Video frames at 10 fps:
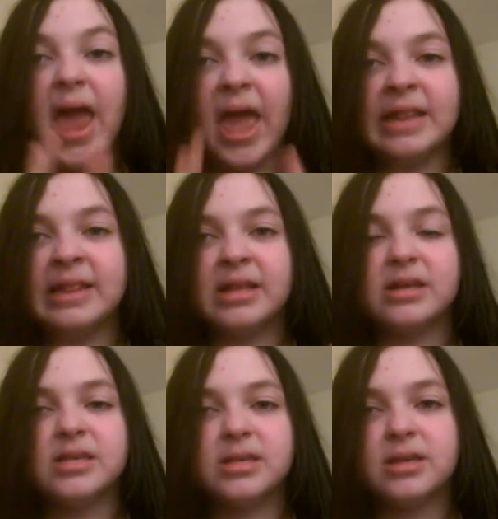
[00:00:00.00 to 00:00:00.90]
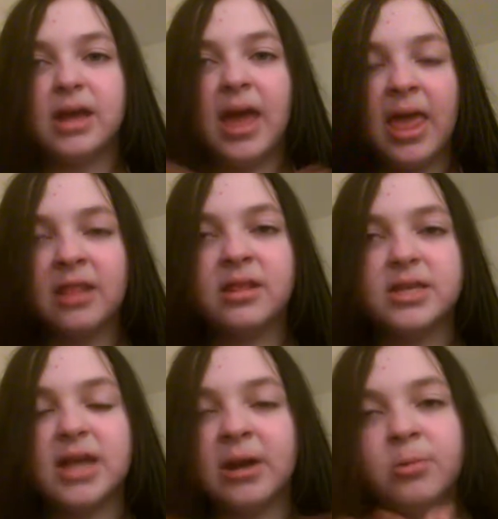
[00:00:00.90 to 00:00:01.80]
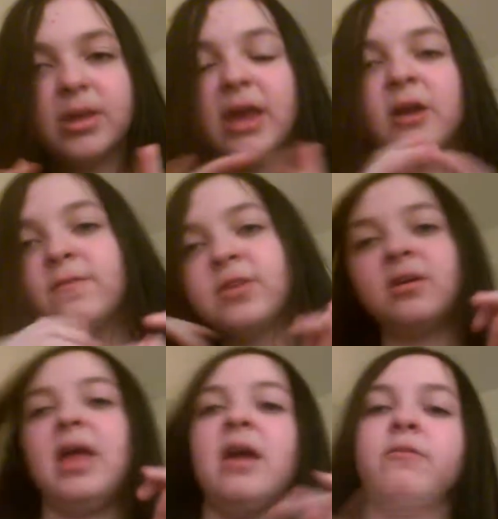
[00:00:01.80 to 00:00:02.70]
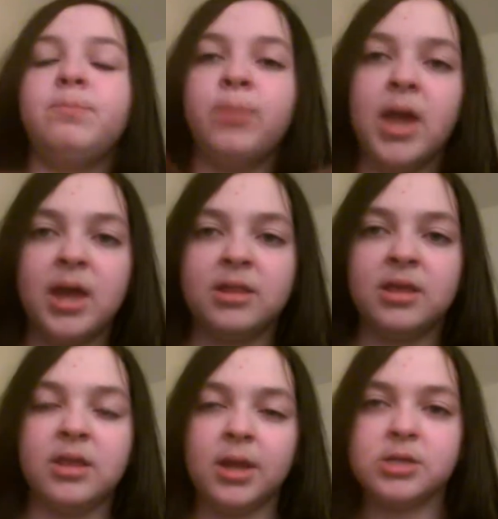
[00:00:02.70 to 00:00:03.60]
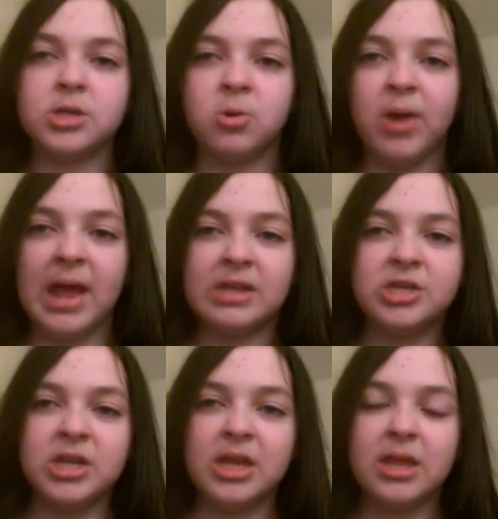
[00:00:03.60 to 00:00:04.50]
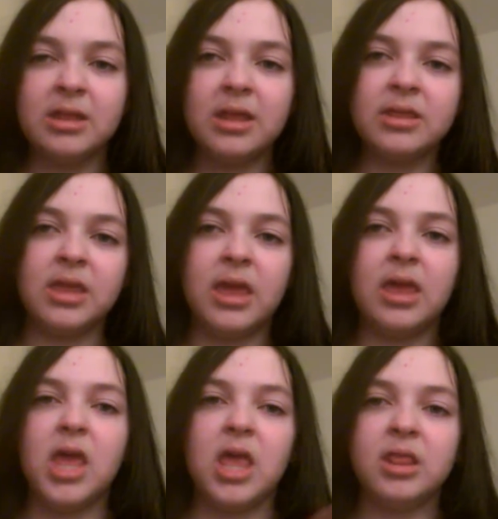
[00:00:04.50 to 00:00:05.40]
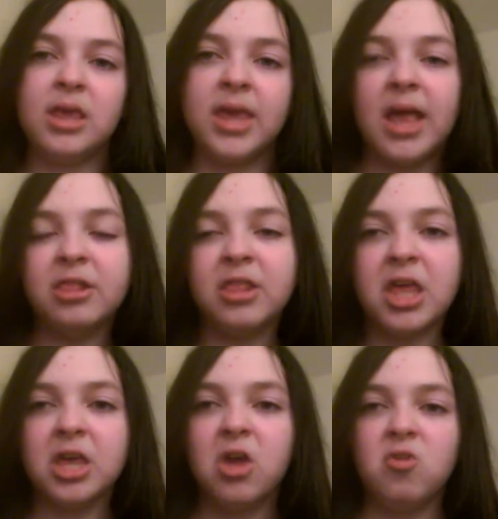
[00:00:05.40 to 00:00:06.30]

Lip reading: End this. I don't care if they're half bad and then they're so edgy and then they get like